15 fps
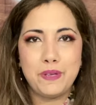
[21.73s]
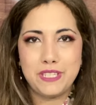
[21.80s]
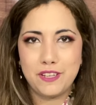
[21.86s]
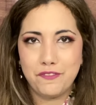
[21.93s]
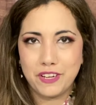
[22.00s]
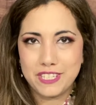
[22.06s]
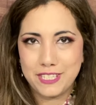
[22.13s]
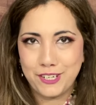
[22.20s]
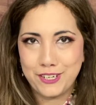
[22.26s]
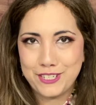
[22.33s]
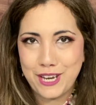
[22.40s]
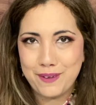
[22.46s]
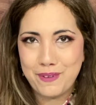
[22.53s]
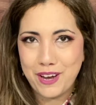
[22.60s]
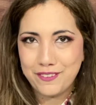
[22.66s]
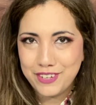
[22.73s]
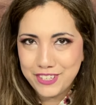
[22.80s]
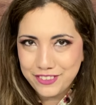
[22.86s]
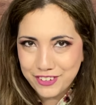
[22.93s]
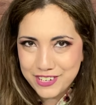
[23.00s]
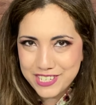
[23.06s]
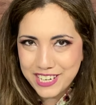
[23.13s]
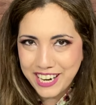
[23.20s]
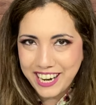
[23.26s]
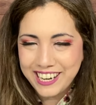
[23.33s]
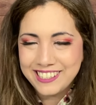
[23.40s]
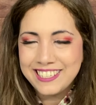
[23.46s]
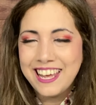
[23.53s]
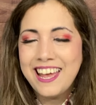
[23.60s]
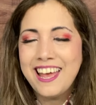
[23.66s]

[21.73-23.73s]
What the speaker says: Pacific Standard Time every Thursday